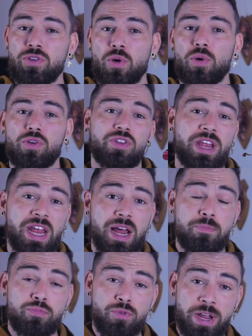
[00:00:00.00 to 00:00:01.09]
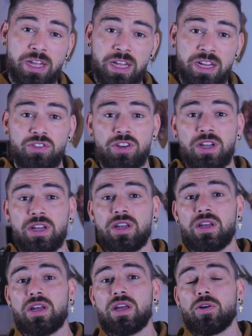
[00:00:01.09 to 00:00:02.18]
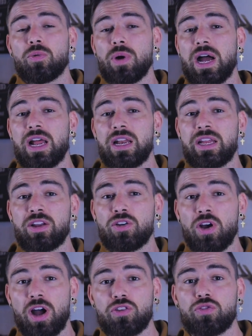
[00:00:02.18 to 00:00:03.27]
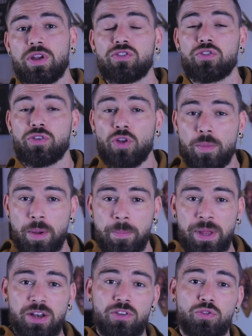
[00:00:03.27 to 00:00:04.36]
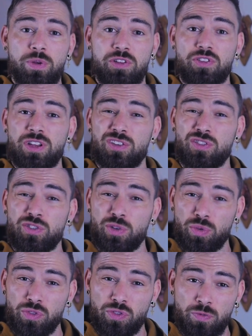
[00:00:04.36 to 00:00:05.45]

cause hair breakage, while in contrast dermapens, which is used